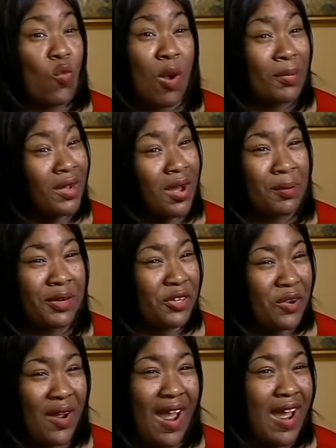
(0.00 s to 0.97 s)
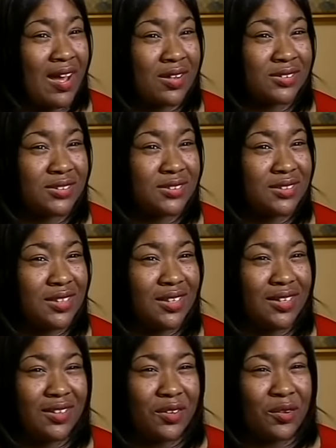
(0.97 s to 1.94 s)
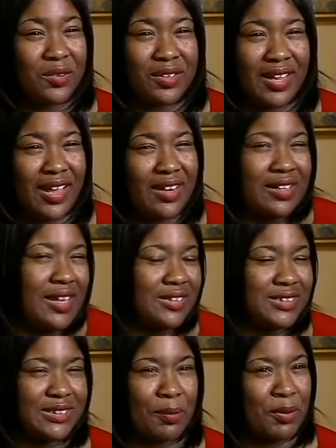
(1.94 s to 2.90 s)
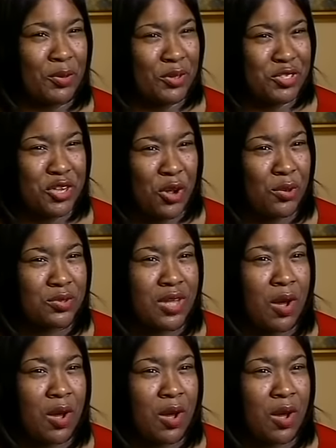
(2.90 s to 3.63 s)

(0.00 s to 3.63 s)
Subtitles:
woman coming in your house, you know, it kind of like stepping on your toes